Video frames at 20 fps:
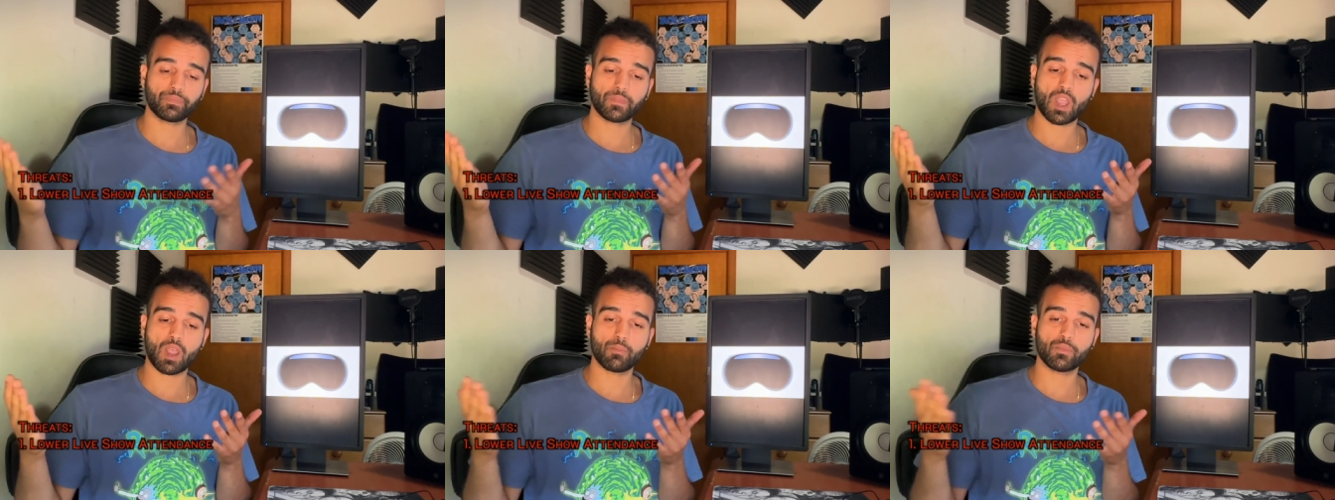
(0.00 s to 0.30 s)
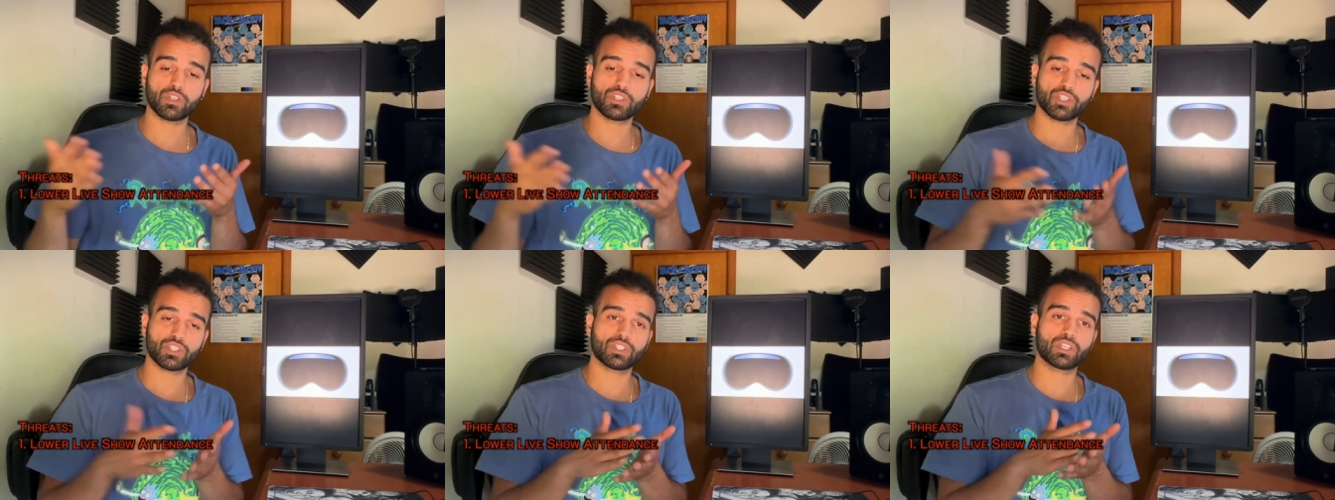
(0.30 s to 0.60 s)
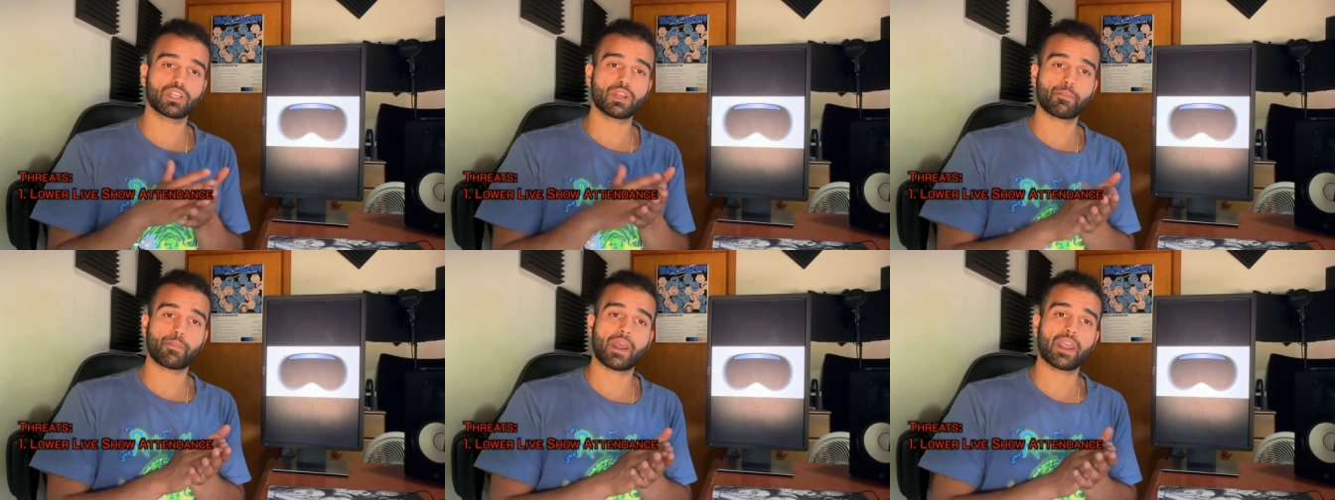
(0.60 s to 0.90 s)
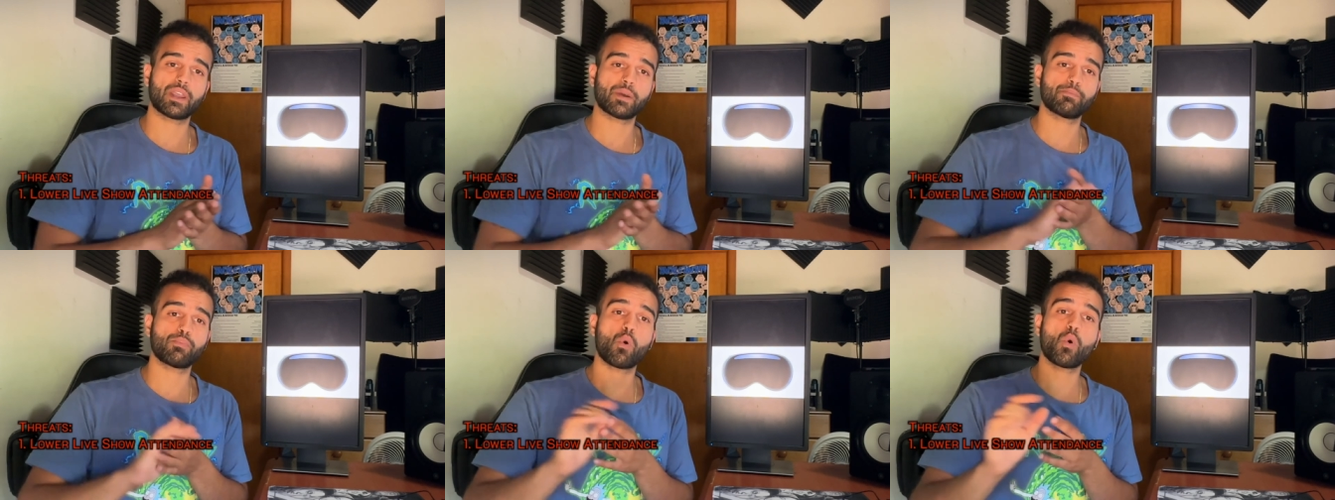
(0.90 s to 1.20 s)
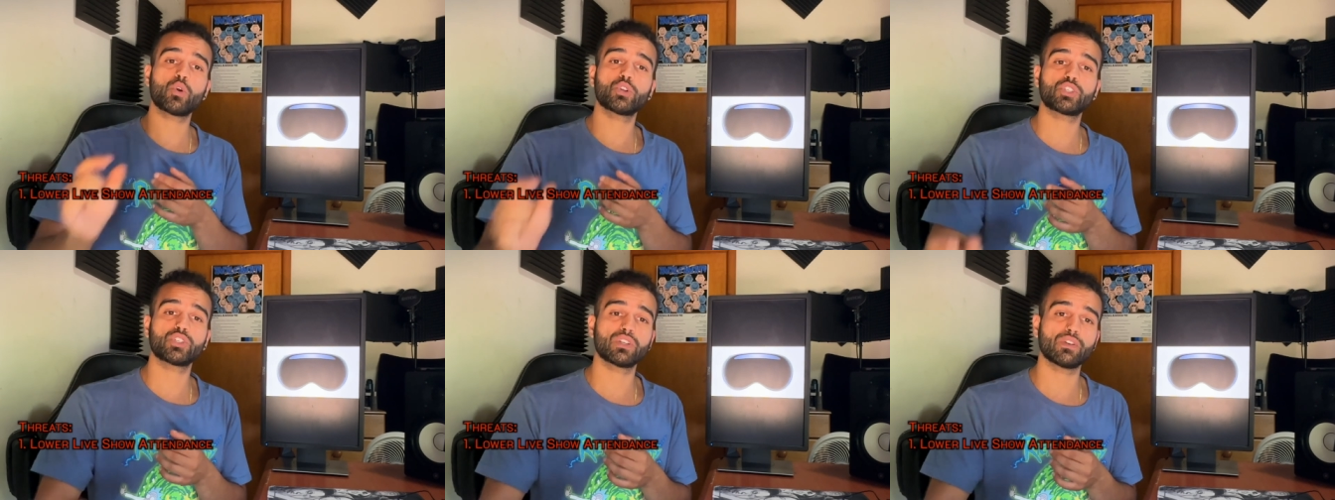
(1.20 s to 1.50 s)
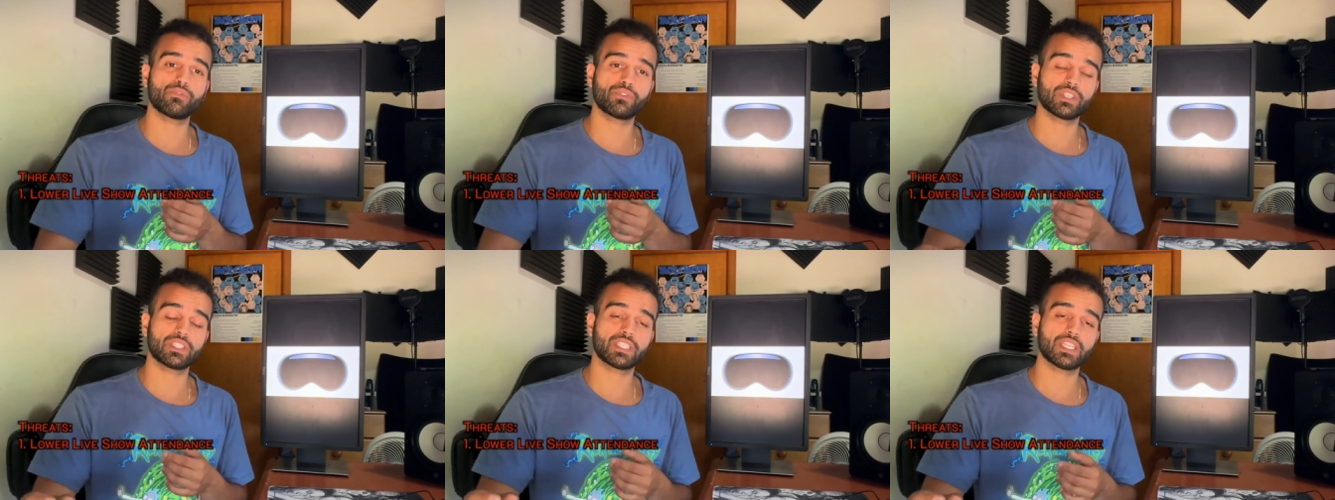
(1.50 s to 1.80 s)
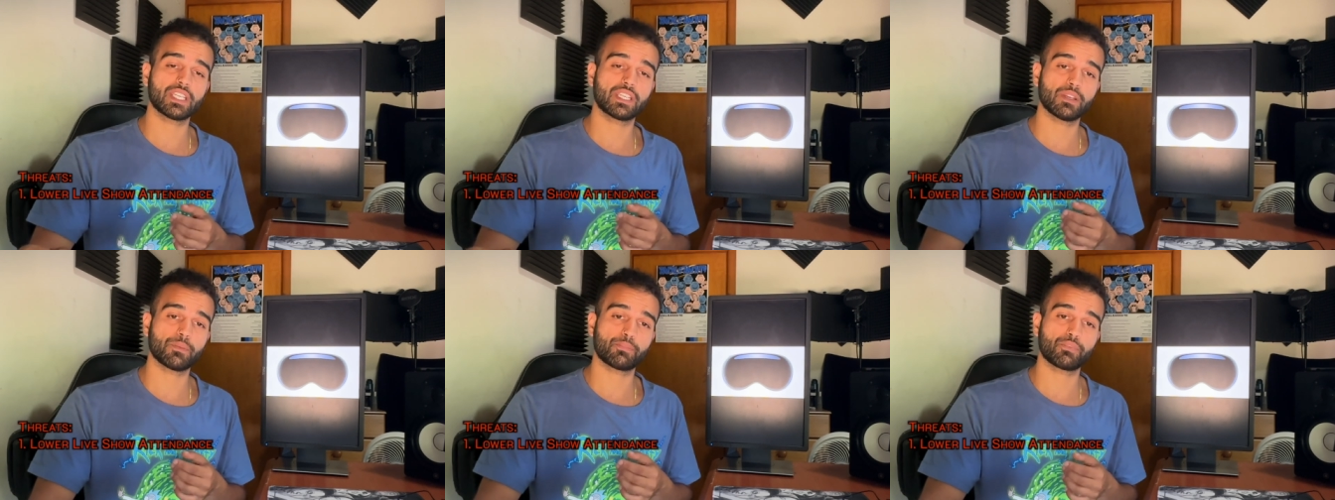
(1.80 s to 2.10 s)
I'm just going to pay a portion of the
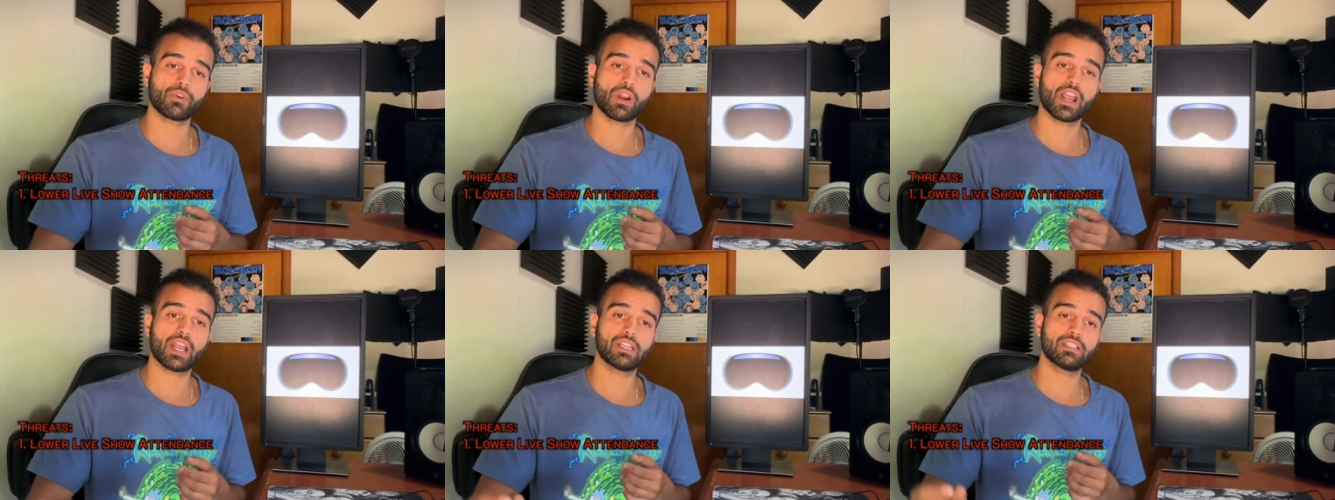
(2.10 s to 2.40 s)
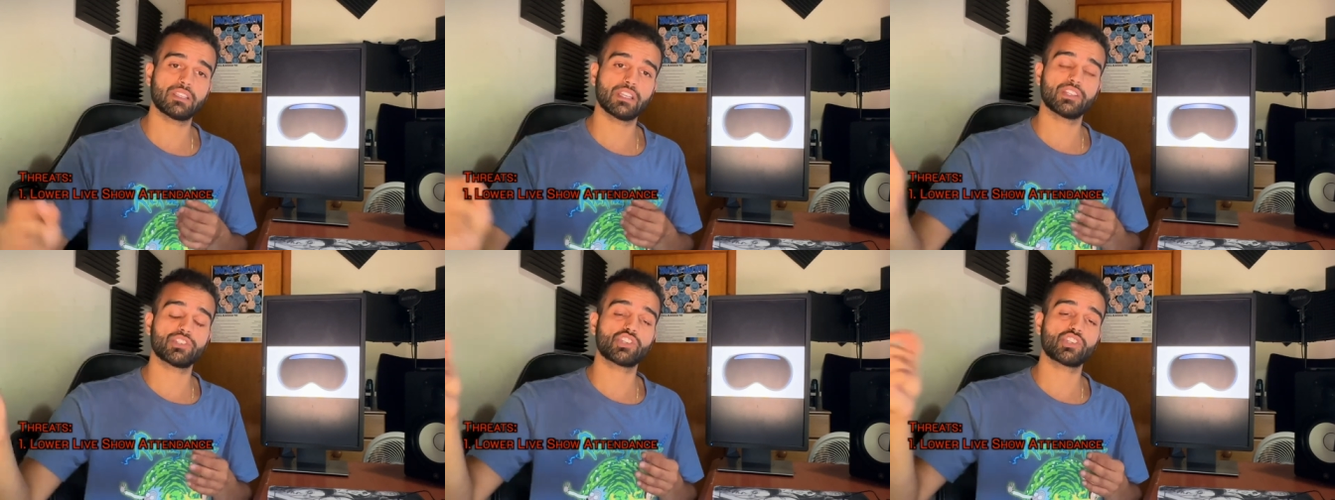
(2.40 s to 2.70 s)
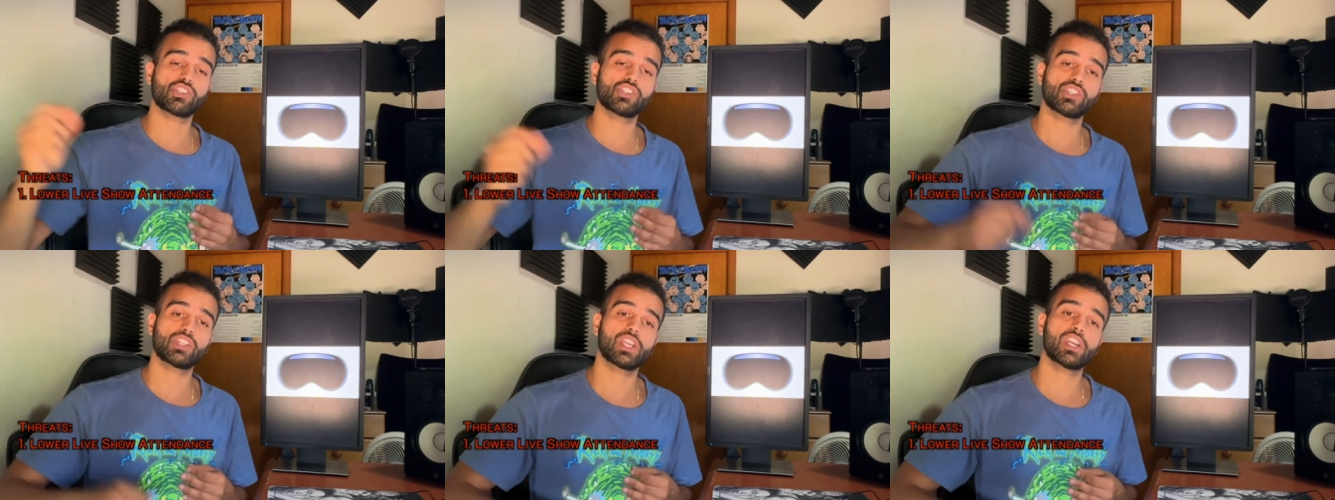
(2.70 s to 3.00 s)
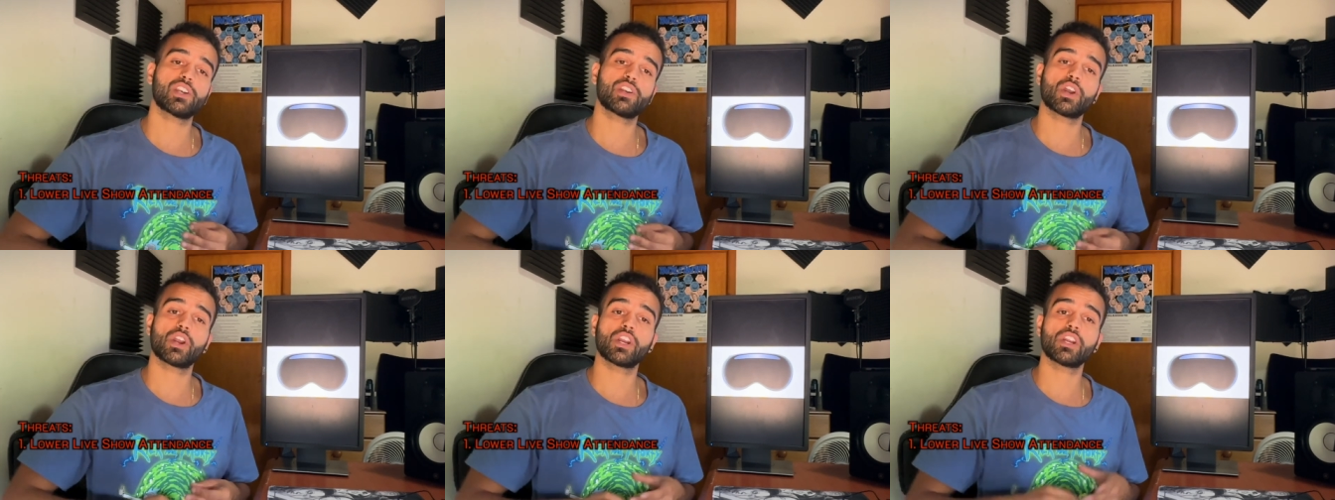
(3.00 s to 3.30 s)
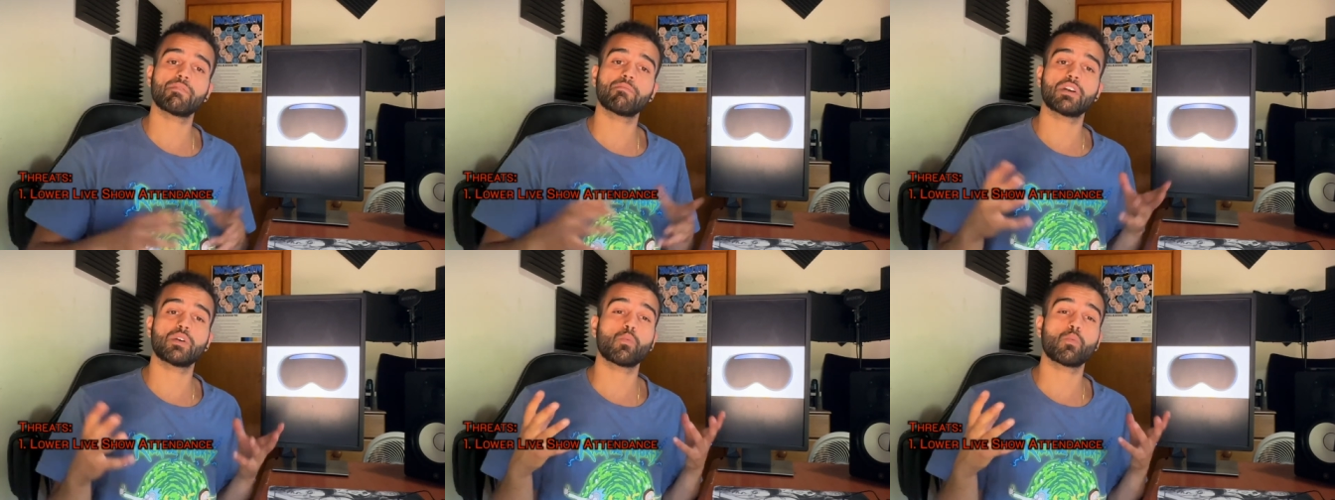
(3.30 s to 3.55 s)
ticket price and just sit at home